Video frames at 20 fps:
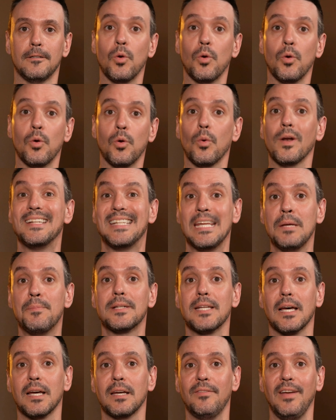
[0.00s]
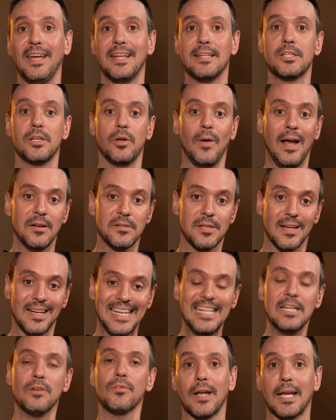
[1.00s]
So if you want a deeper dive into how to
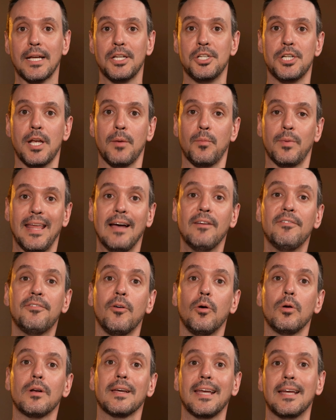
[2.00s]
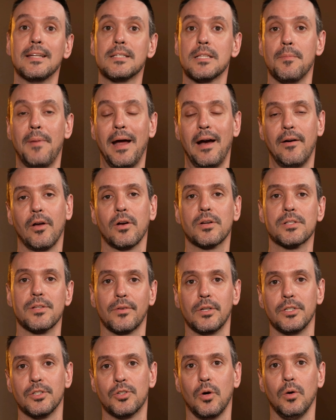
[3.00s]
lead a relationship without falling into the paradox of
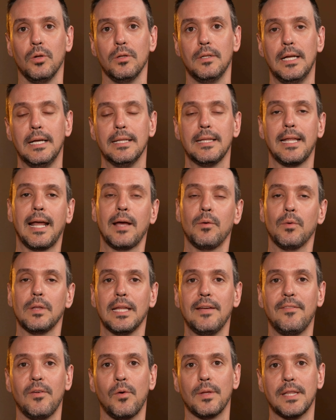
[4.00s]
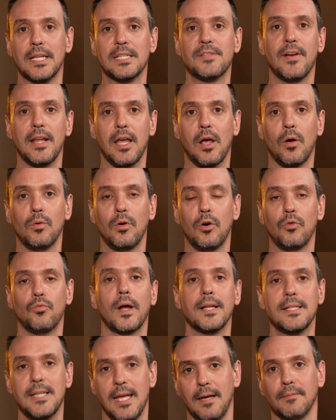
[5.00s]
control, then I will leave you with this video
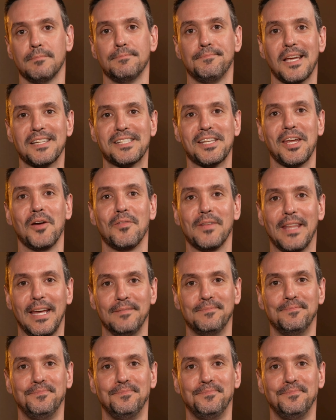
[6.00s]
right here. I'll see you over there.